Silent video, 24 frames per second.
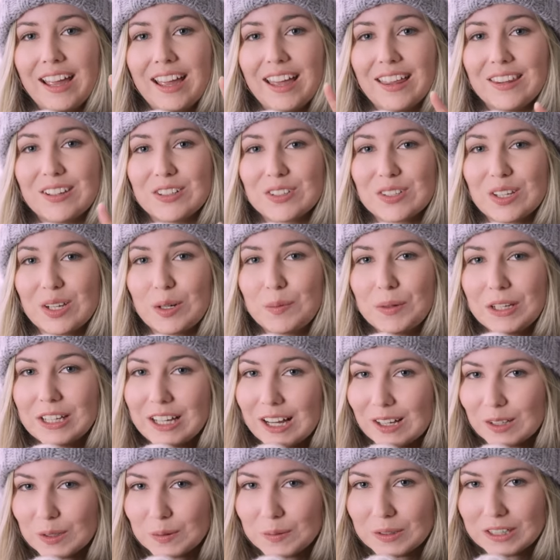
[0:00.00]
and there's going to be
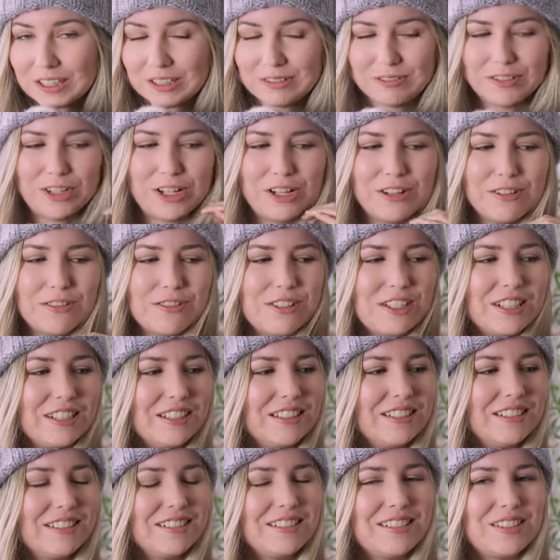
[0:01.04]
color work involved.
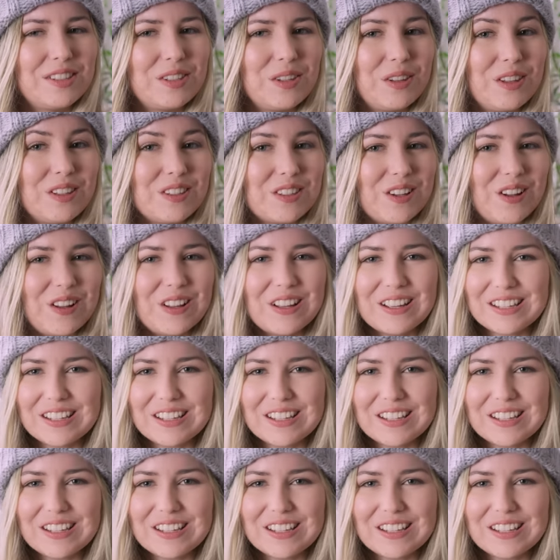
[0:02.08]
So that's all